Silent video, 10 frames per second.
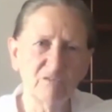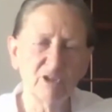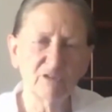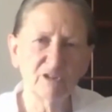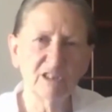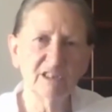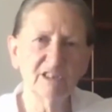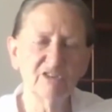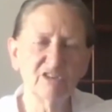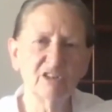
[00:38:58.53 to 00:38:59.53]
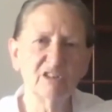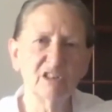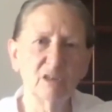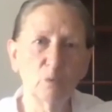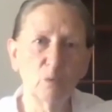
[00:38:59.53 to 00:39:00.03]
really
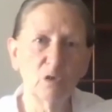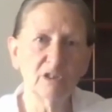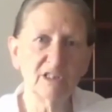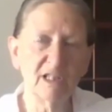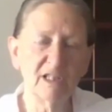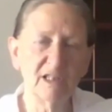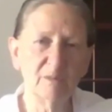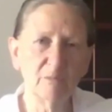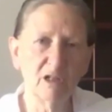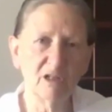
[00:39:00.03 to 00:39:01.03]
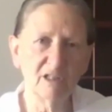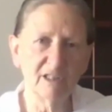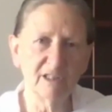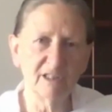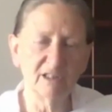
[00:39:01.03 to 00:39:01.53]
studying what am
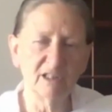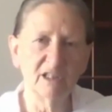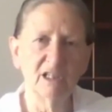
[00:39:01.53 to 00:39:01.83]
I